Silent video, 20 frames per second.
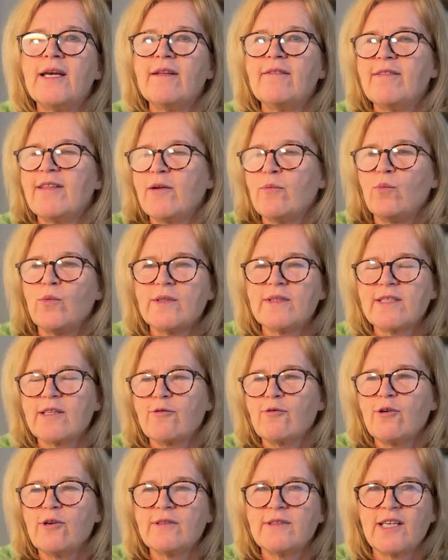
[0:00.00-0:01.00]
Then once
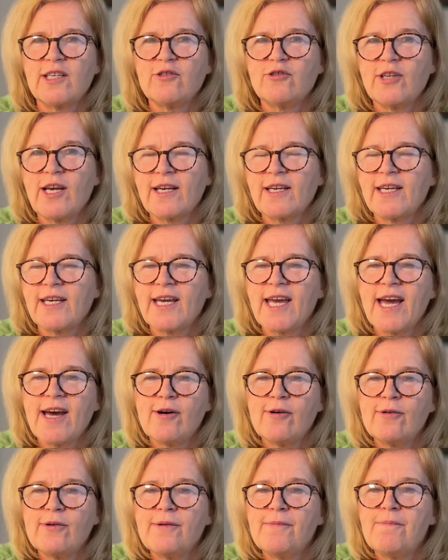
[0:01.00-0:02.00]
they're all done checking
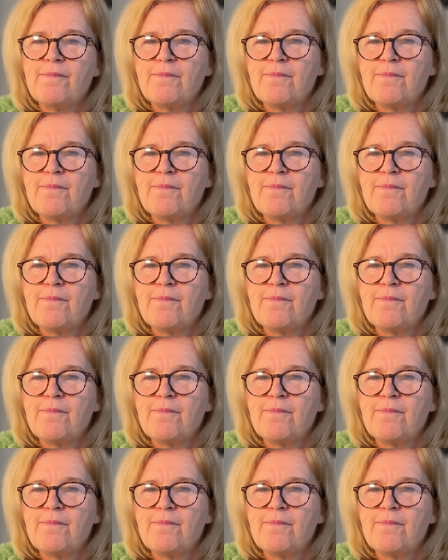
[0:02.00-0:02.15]
out,